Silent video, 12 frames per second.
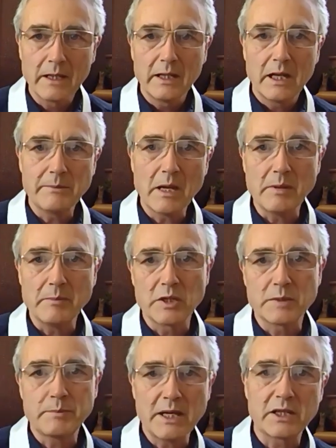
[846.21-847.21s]
And maybe
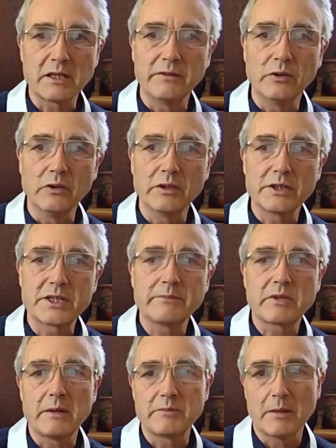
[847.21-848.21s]
most basic of all,
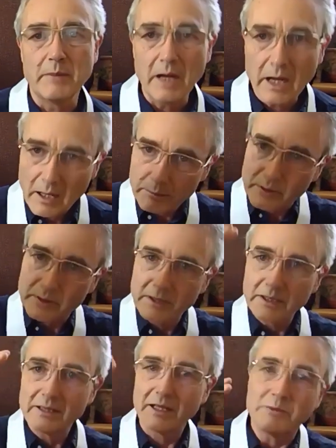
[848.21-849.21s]
sometimes I'm up,
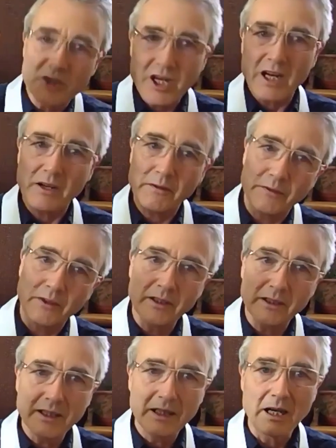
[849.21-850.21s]
I'm
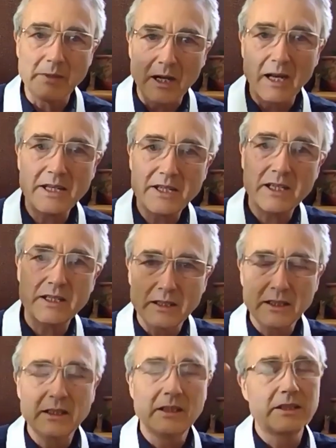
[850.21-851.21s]
cheerful, I'm elated,
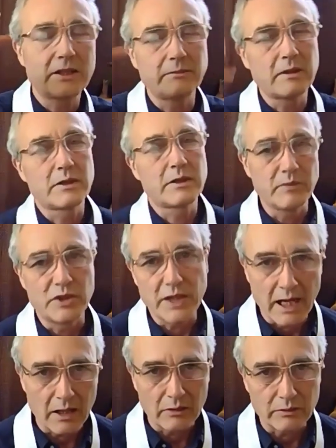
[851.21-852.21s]
sometimes I'm
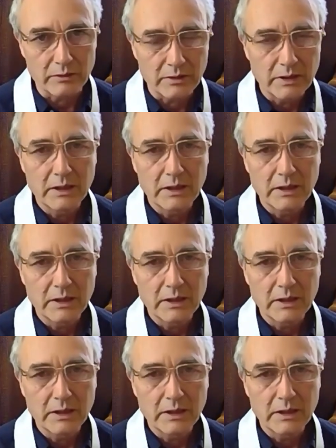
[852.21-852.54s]
down,